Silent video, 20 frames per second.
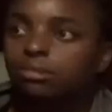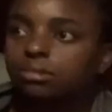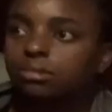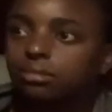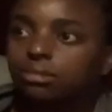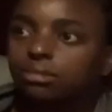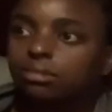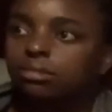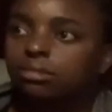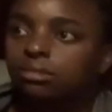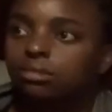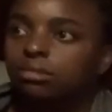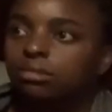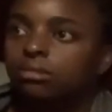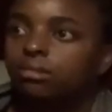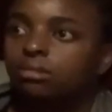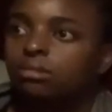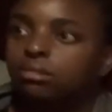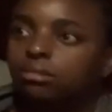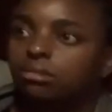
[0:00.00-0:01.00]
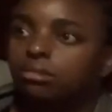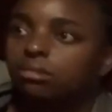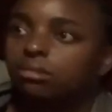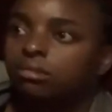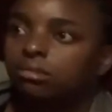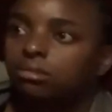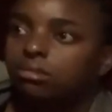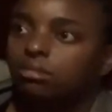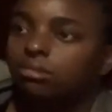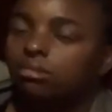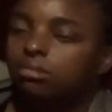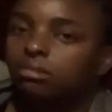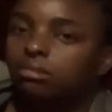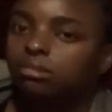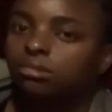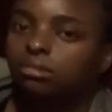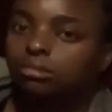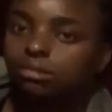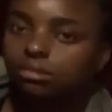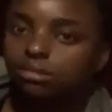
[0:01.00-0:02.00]

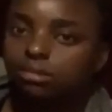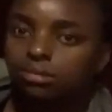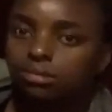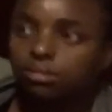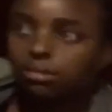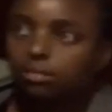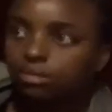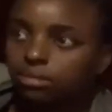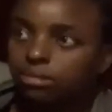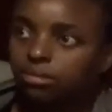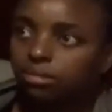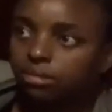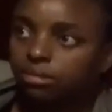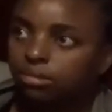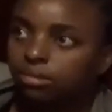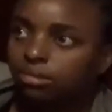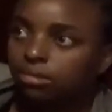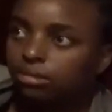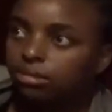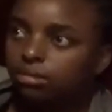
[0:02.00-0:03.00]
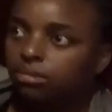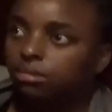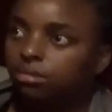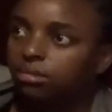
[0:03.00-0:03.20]
The person shown says nothing.